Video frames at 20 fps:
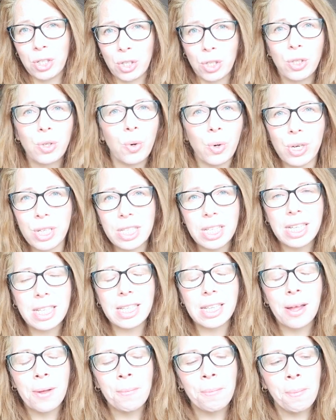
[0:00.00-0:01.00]
in her
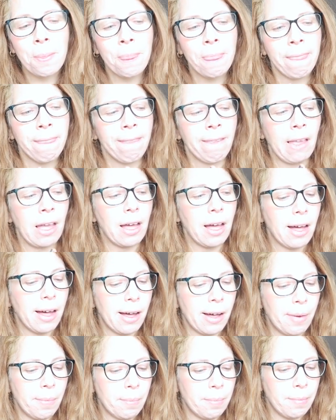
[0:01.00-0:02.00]
courses,
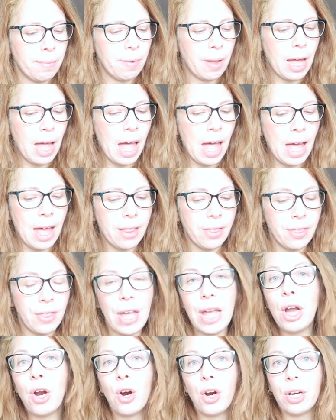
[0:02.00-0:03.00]
um, and
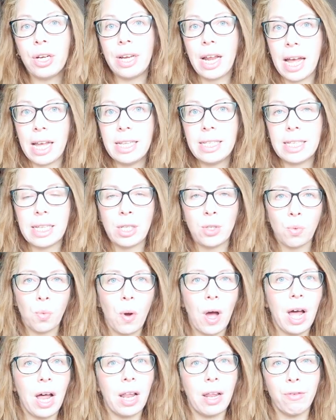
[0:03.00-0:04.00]
they are nice as
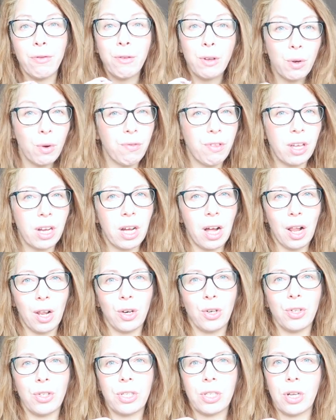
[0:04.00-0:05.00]
well. A few of the
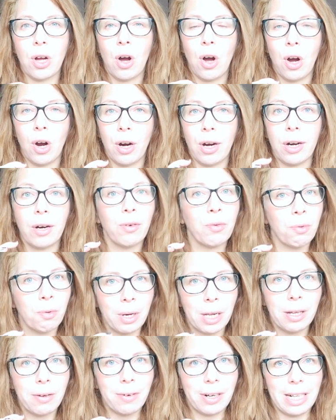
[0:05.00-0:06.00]
colors are
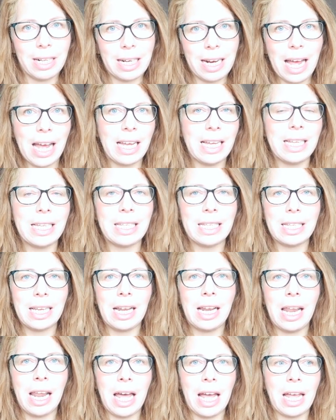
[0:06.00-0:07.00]
really really nice,
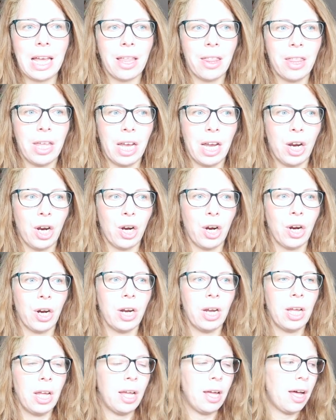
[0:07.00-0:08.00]
like
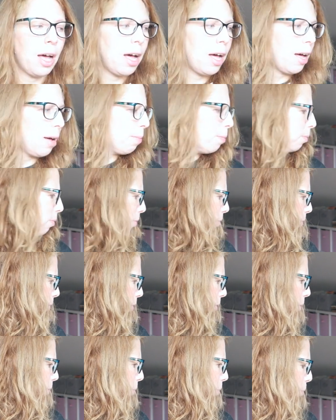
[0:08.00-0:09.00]
their um,
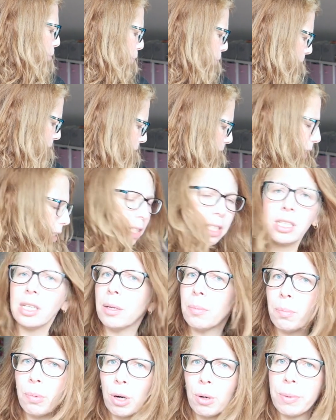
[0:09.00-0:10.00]

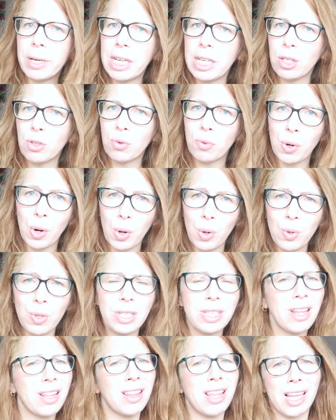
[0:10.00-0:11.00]
permanent permanent
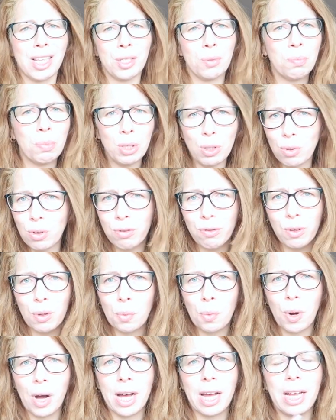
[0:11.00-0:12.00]
rose. That's a
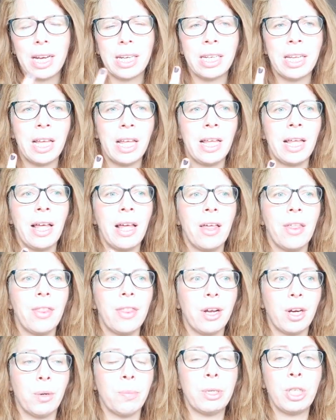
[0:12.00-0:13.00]
beautiful one.
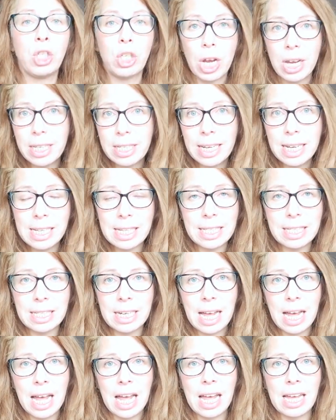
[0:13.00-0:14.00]
Their magenta is
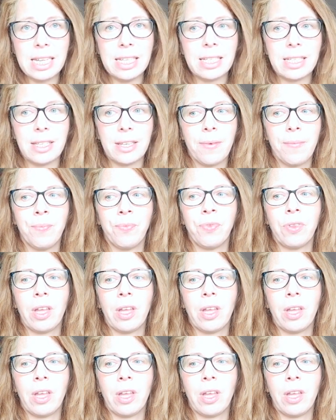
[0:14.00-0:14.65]
nice,